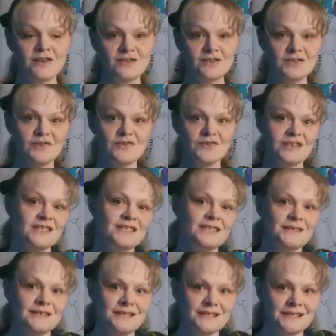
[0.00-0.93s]
So this
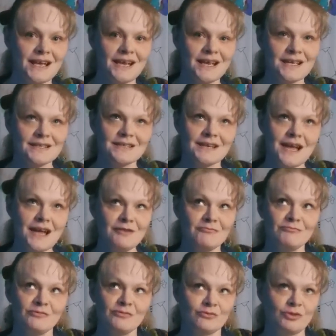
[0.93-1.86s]
is the second
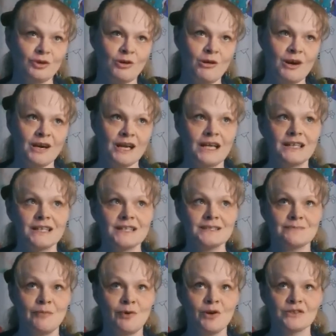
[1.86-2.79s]
time recording
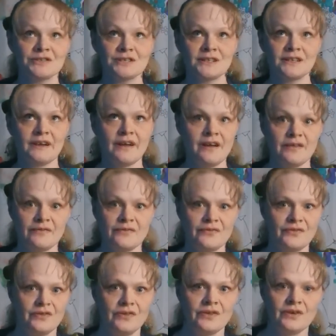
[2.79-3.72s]
this portion of
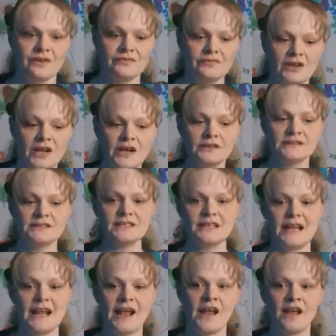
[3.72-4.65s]
the vlog
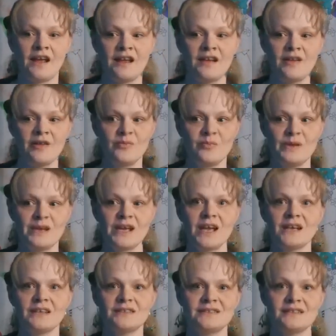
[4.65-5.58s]
today
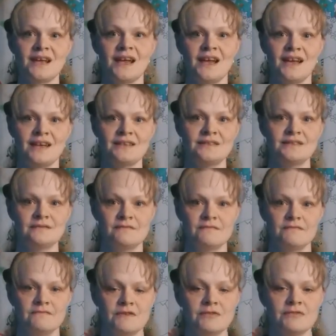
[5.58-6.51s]
because I
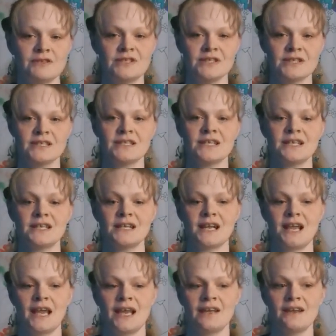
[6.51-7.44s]
originally did
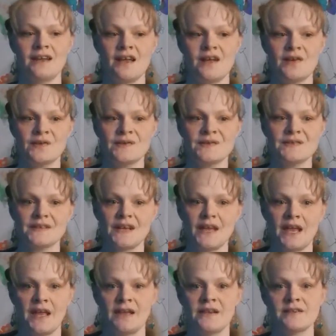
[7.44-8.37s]
it handheld
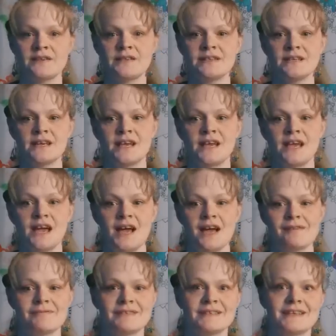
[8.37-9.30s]
and
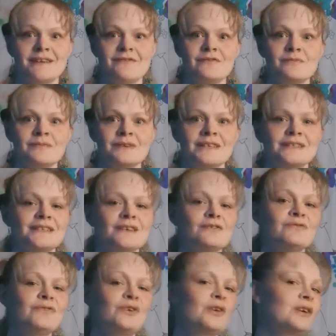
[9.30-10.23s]
I was giving
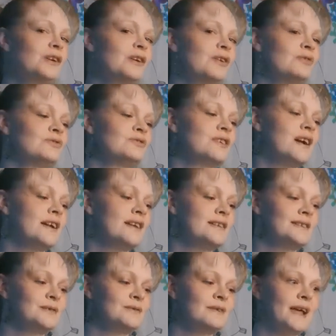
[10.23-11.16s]
myself vertigo
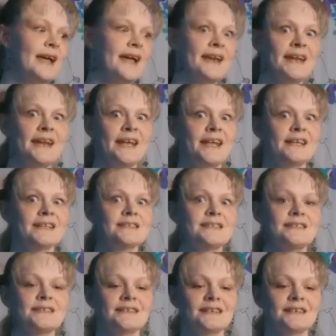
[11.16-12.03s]
trying to edit it.